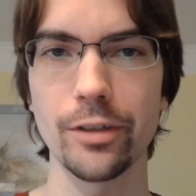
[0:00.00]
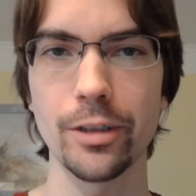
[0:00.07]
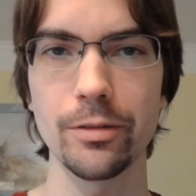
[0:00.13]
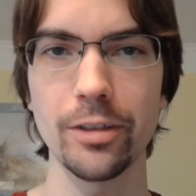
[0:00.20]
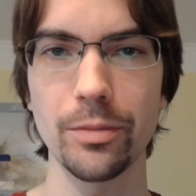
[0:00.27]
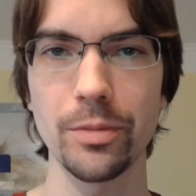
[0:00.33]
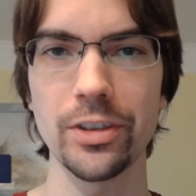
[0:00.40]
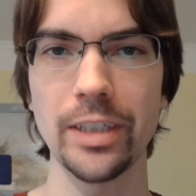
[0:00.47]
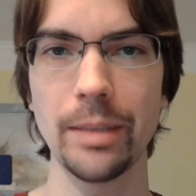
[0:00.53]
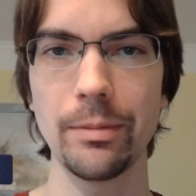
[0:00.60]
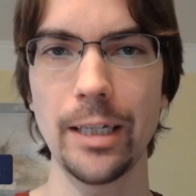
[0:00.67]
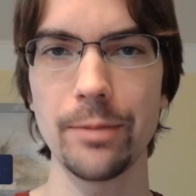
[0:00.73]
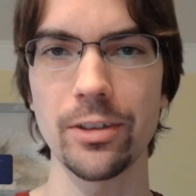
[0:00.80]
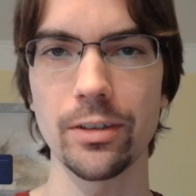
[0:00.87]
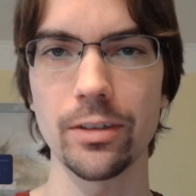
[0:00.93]
at forum dot
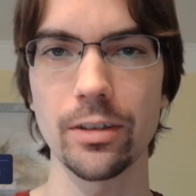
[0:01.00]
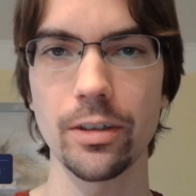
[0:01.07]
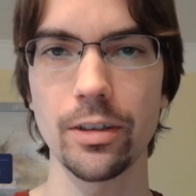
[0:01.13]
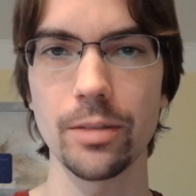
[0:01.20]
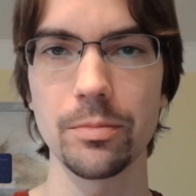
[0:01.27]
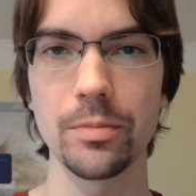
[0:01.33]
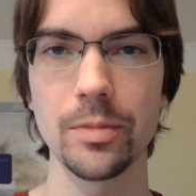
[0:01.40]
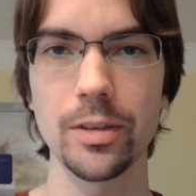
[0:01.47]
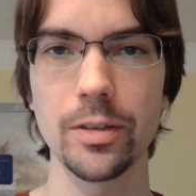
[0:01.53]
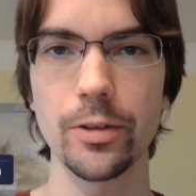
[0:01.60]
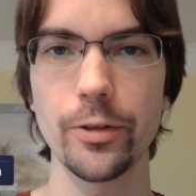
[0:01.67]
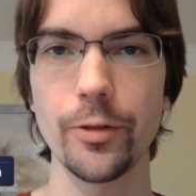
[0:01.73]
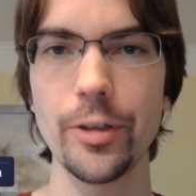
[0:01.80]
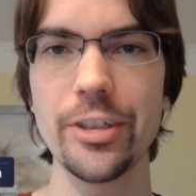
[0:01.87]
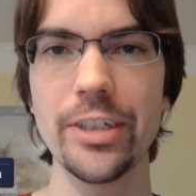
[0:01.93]
perceptilabs dot com or
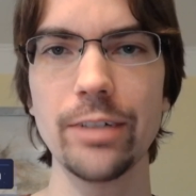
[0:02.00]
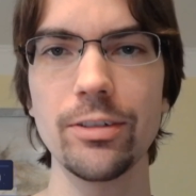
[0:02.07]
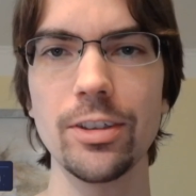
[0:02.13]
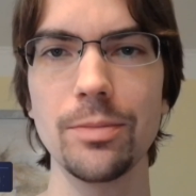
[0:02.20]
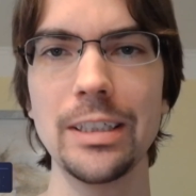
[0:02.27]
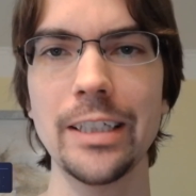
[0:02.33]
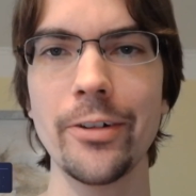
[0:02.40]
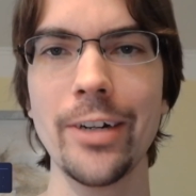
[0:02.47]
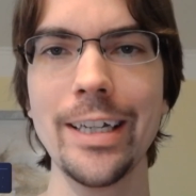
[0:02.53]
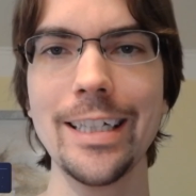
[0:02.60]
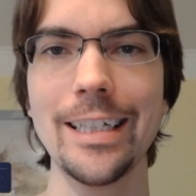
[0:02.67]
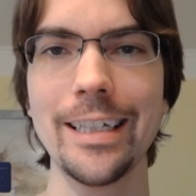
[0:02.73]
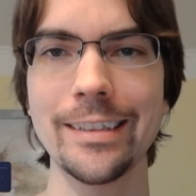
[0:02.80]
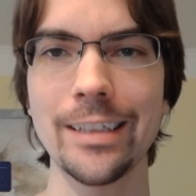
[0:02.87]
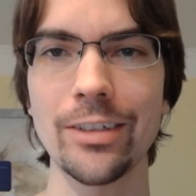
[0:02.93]
reach out to me
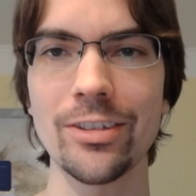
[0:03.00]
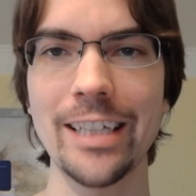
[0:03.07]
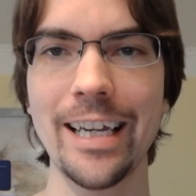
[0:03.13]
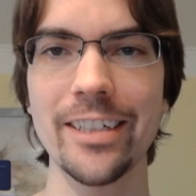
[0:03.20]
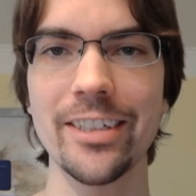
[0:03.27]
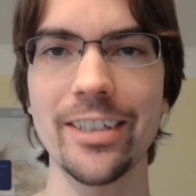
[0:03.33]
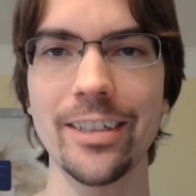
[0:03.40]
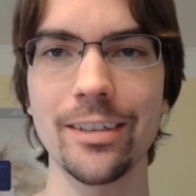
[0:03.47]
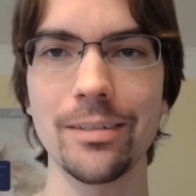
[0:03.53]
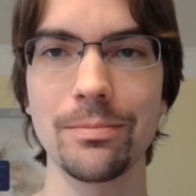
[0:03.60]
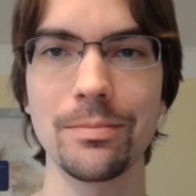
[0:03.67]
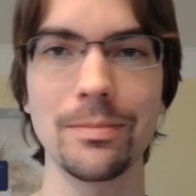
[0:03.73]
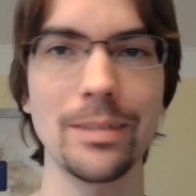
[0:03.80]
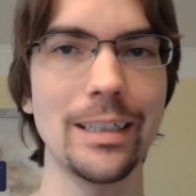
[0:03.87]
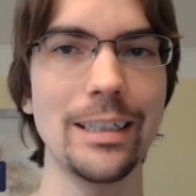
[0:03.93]
directly at our Slack channel,
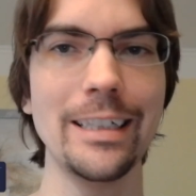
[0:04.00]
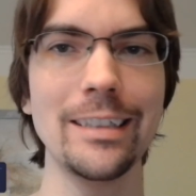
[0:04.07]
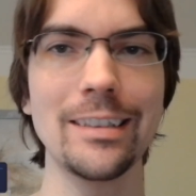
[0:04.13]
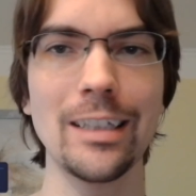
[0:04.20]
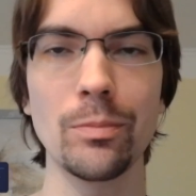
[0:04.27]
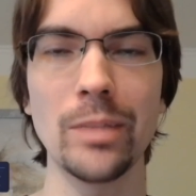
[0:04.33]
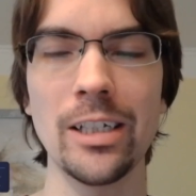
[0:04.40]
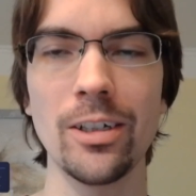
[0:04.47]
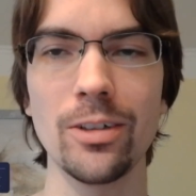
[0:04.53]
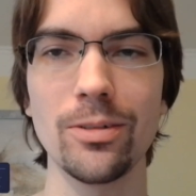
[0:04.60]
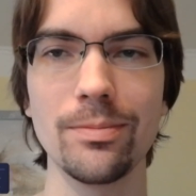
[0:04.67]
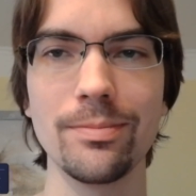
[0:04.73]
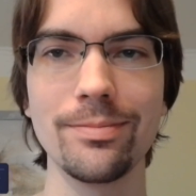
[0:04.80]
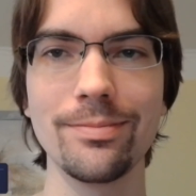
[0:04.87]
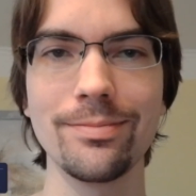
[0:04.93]
linked down
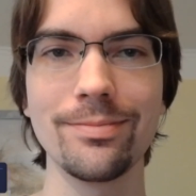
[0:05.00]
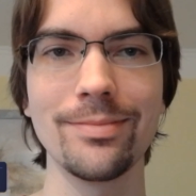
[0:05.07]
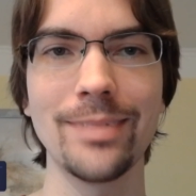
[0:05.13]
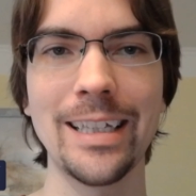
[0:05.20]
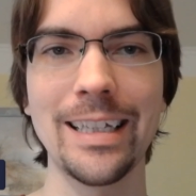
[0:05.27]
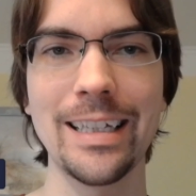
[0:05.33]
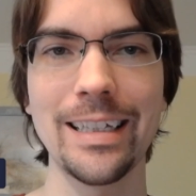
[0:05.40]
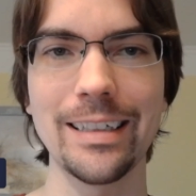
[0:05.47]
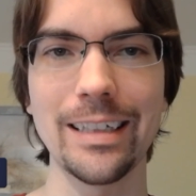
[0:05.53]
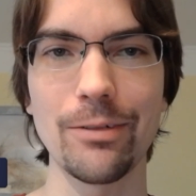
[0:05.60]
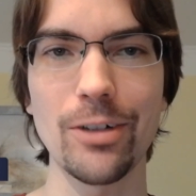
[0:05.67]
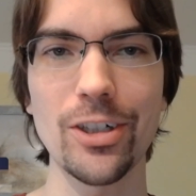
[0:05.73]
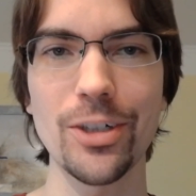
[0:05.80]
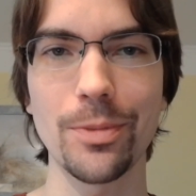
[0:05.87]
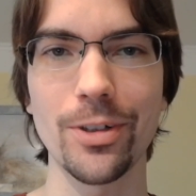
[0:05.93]
below.
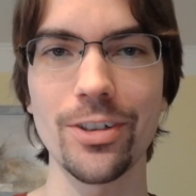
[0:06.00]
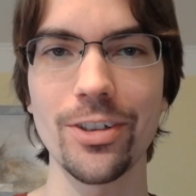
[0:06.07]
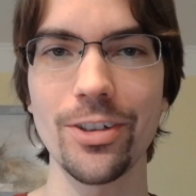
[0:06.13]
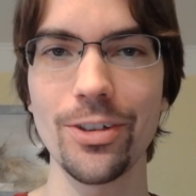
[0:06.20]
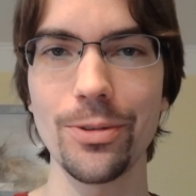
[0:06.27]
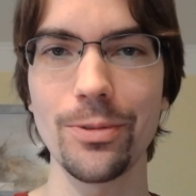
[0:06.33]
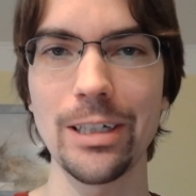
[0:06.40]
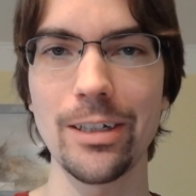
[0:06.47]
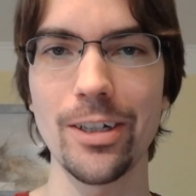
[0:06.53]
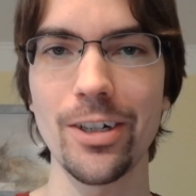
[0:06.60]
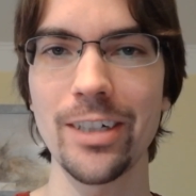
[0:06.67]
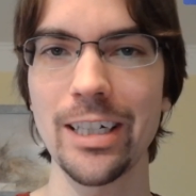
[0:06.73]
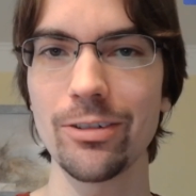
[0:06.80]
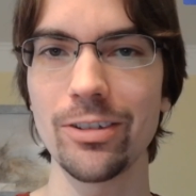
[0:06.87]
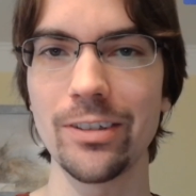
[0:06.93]
Now watch part two and
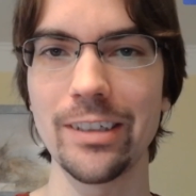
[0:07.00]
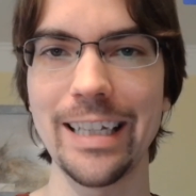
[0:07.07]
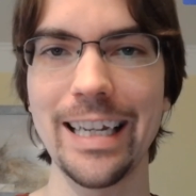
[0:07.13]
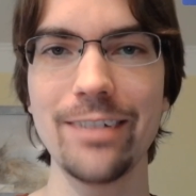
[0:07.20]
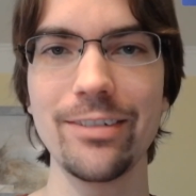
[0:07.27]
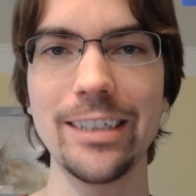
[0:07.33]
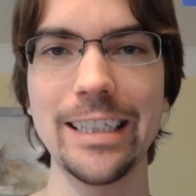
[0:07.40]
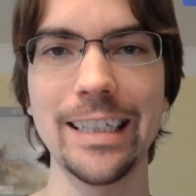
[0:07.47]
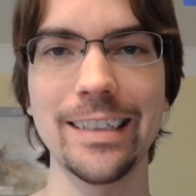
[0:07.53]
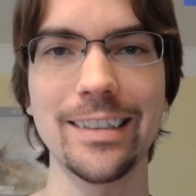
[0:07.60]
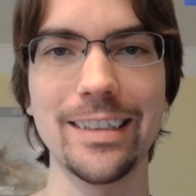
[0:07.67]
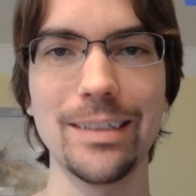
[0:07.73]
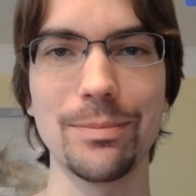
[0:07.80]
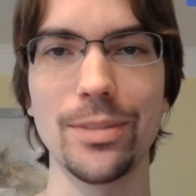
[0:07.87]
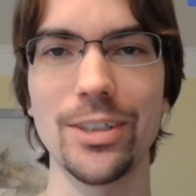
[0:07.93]
learn how to
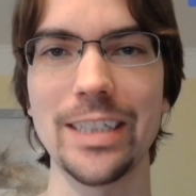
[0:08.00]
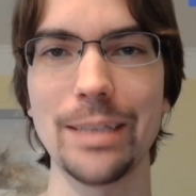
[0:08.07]
navigate in